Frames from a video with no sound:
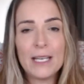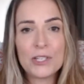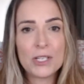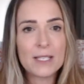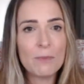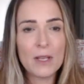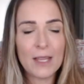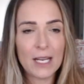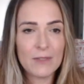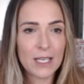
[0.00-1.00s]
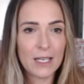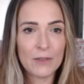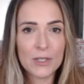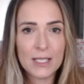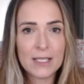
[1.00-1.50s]
It's just something that I've done
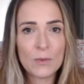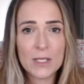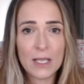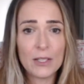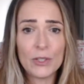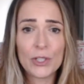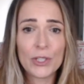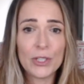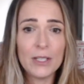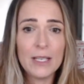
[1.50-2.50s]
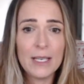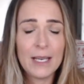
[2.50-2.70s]
ever since I was a little girl.